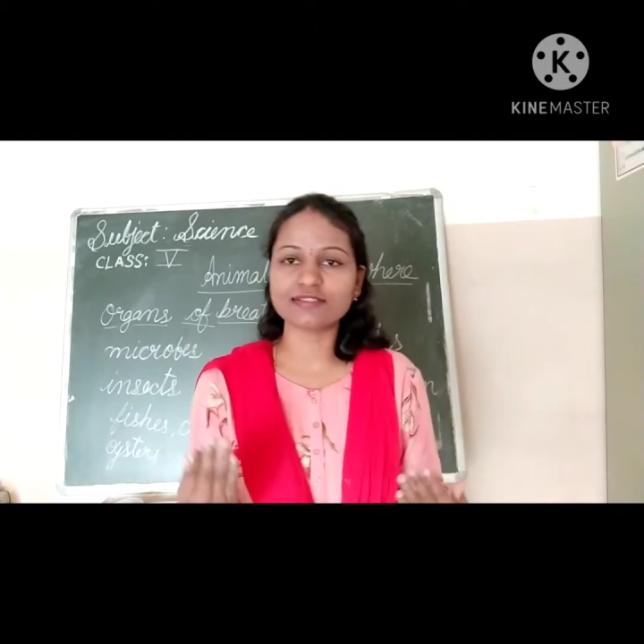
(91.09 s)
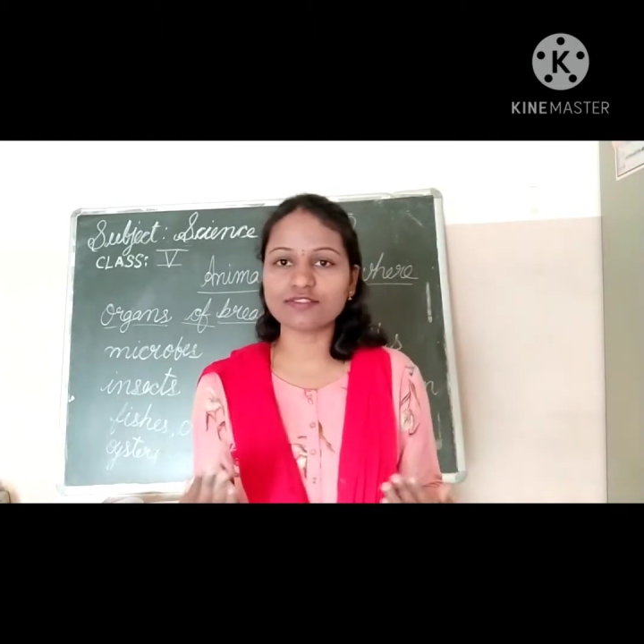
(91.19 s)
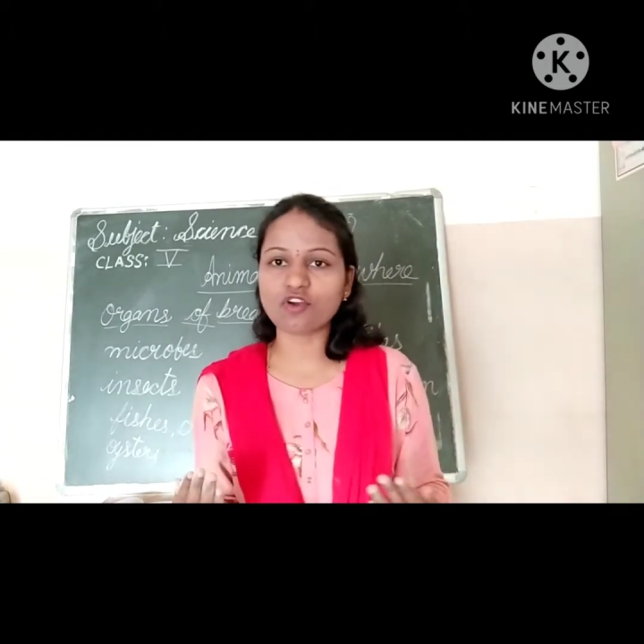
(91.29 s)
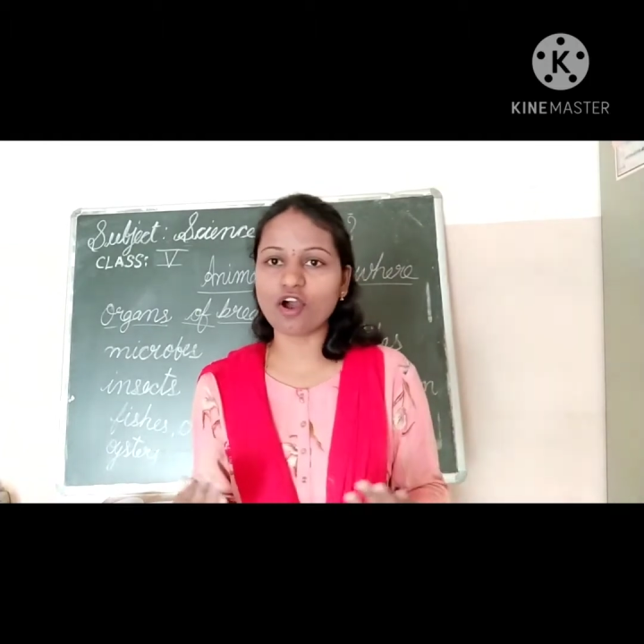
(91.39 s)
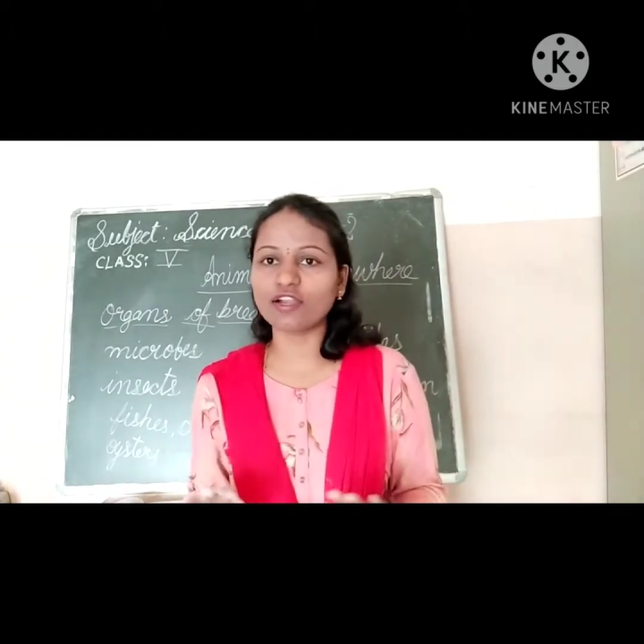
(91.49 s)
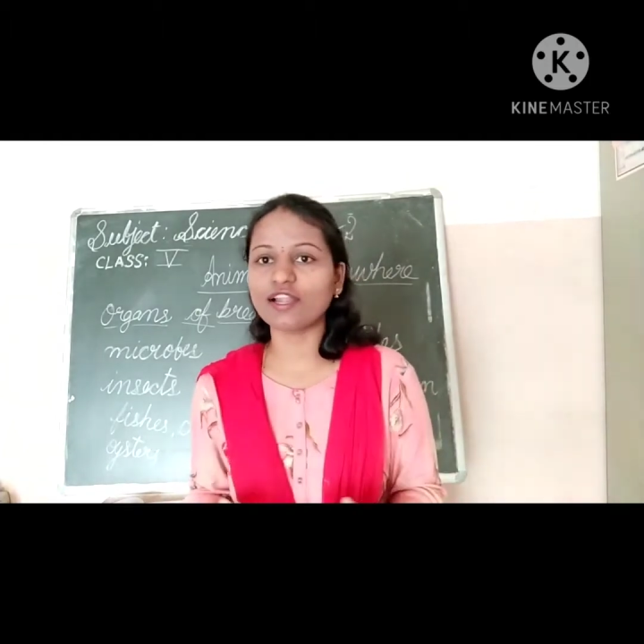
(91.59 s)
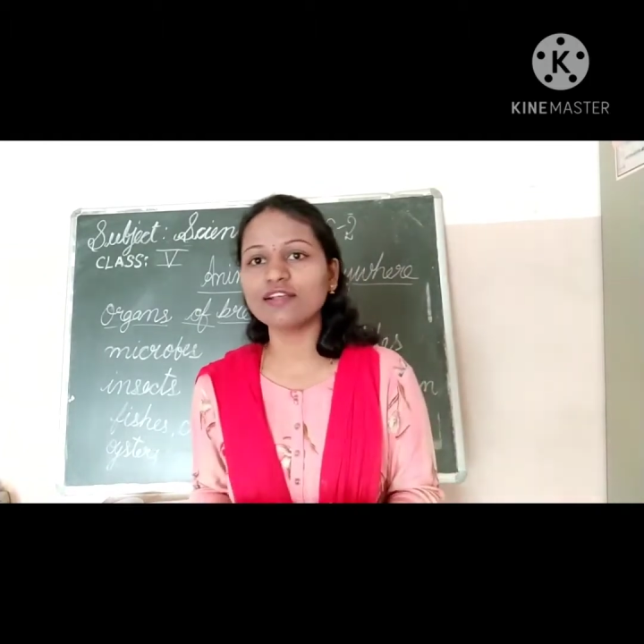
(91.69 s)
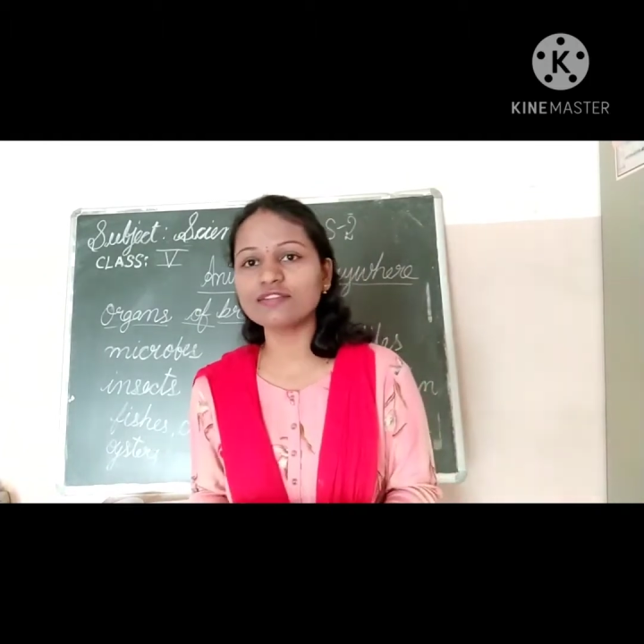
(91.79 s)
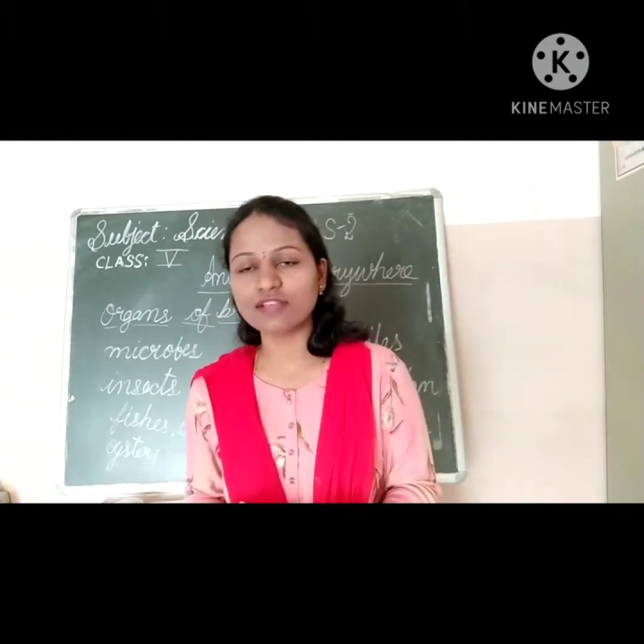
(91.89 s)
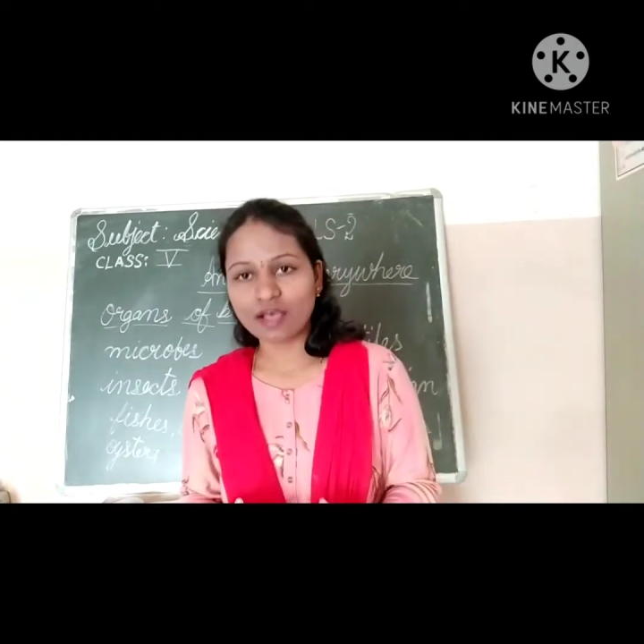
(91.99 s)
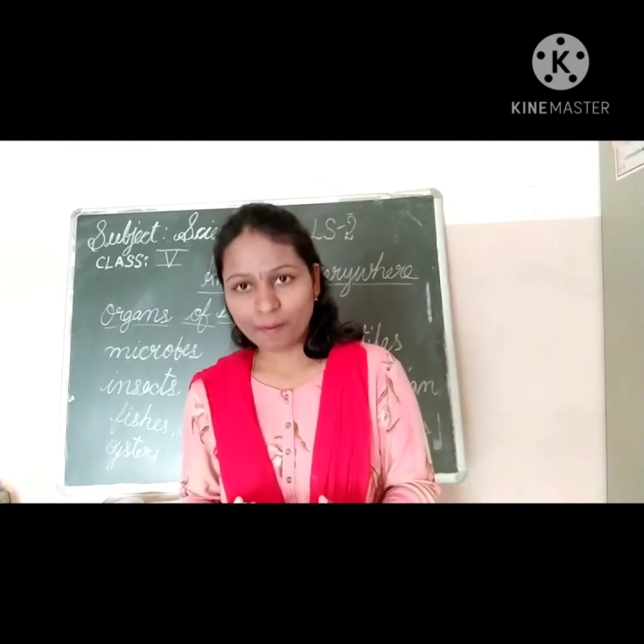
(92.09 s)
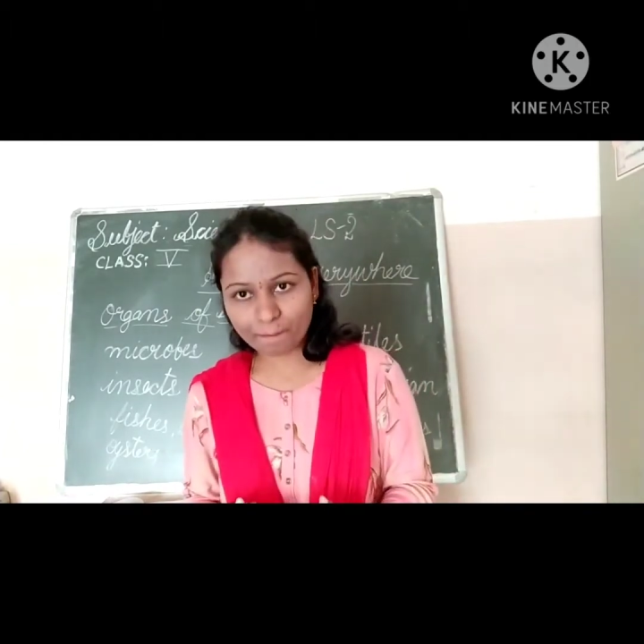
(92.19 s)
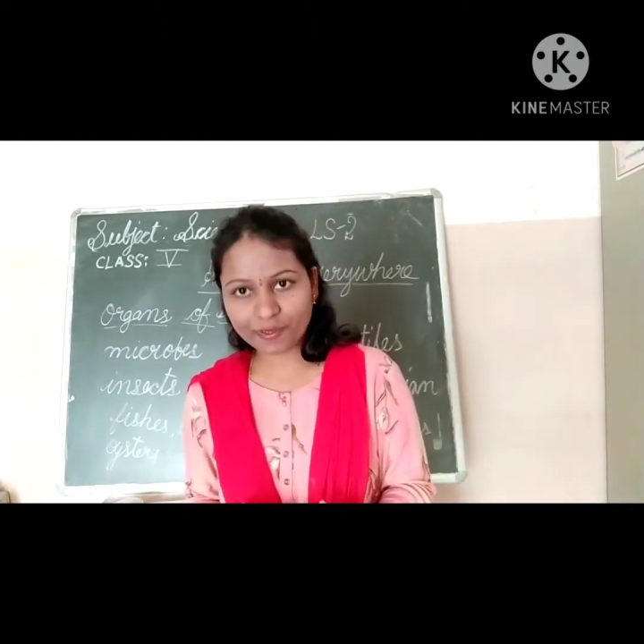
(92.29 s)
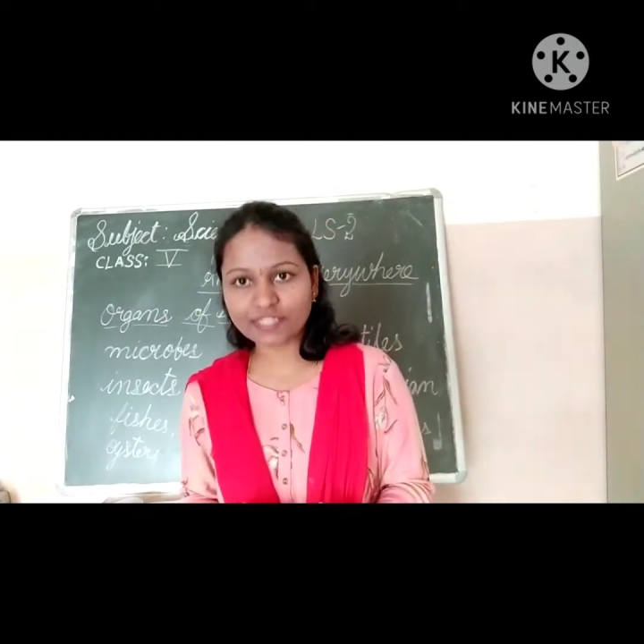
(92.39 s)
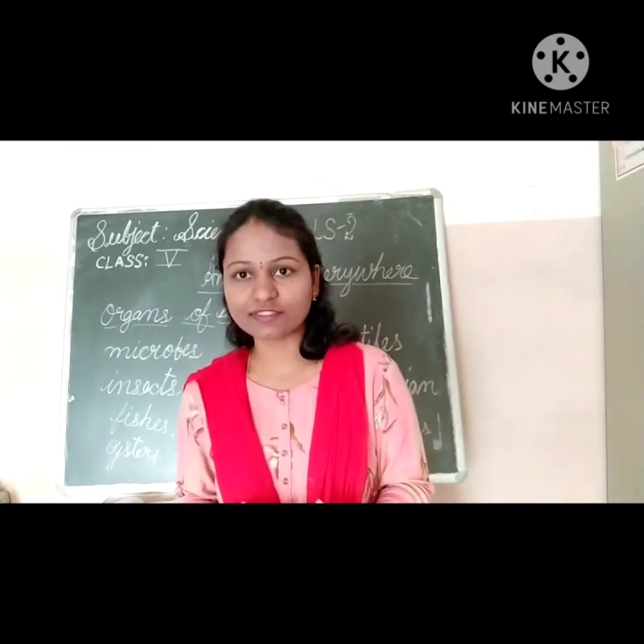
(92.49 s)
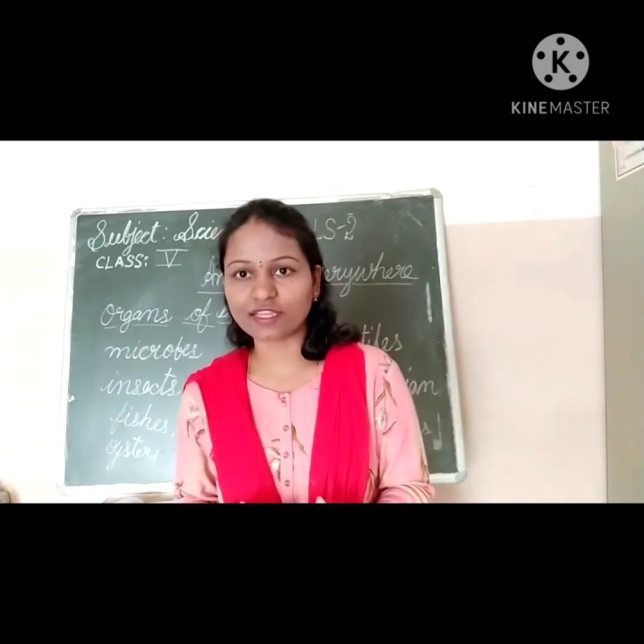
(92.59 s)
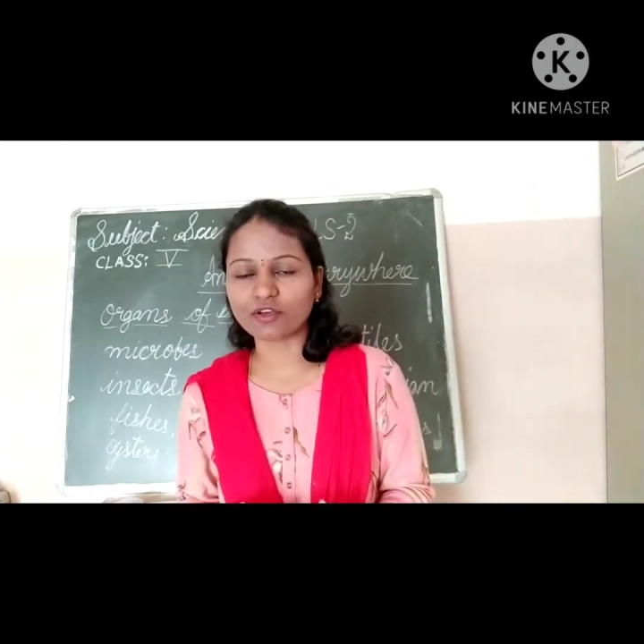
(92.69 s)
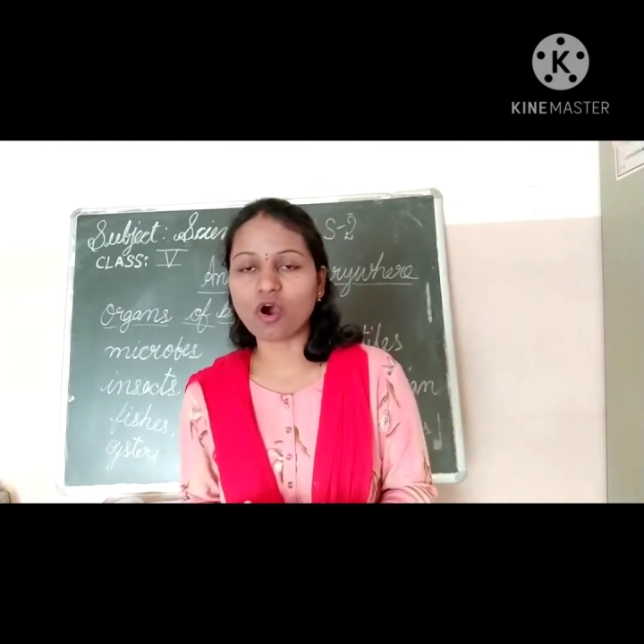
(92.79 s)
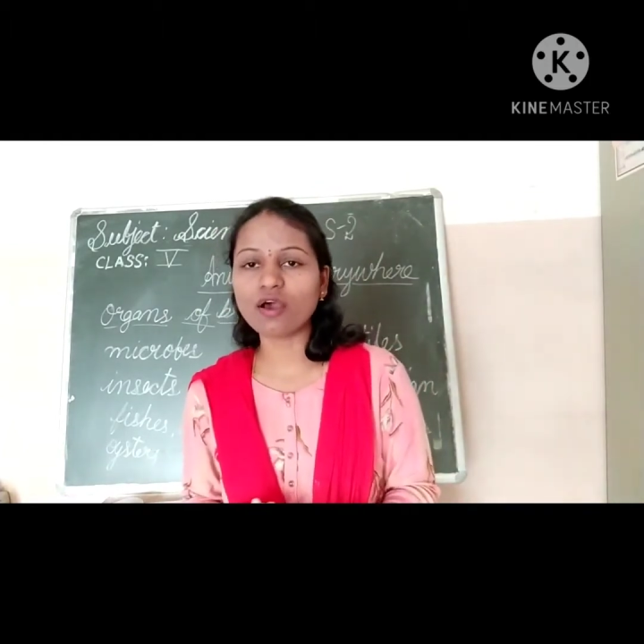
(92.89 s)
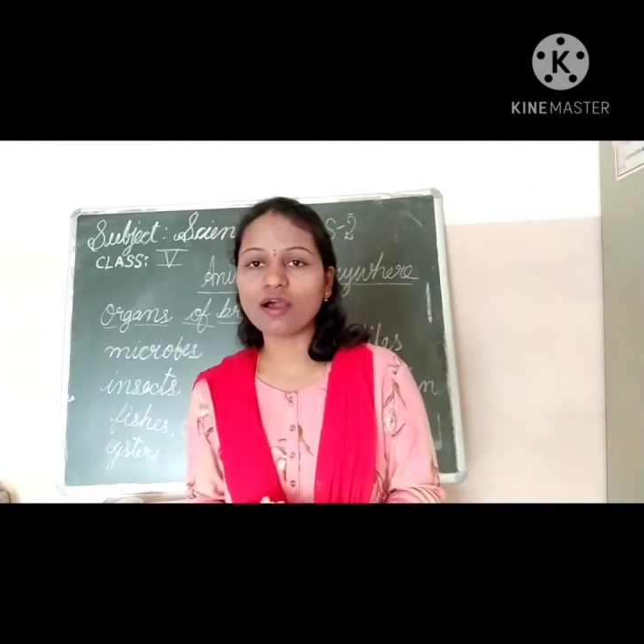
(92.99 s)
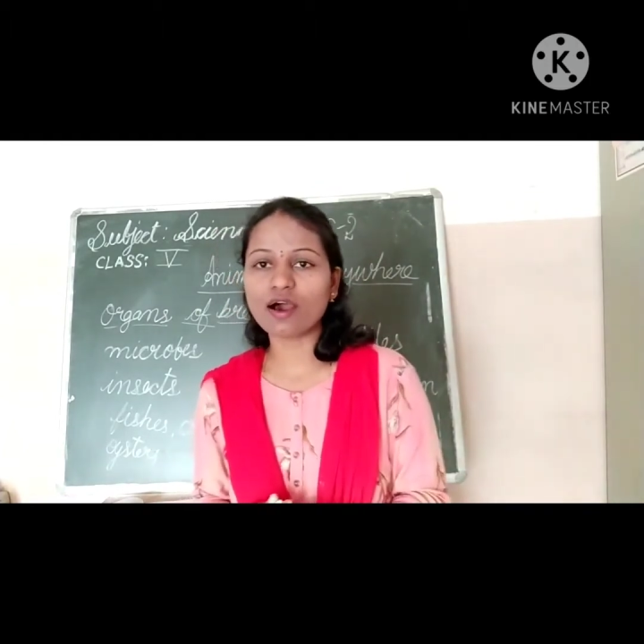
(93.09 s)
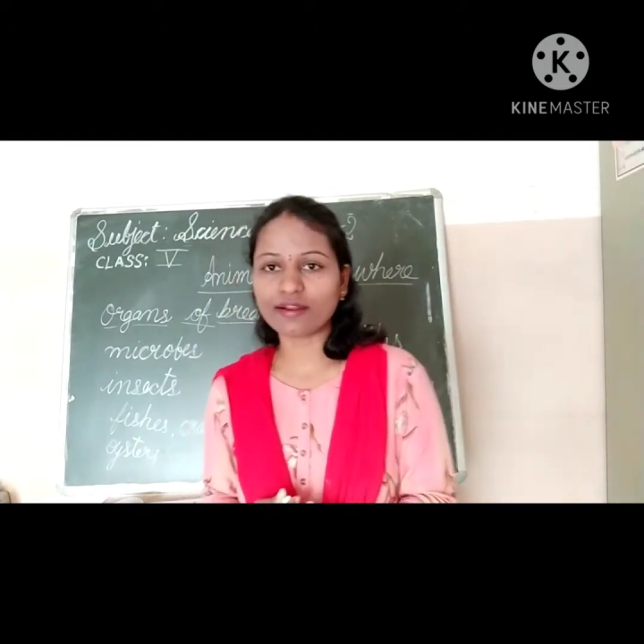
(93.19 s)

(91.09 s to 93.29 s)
is called as breathing or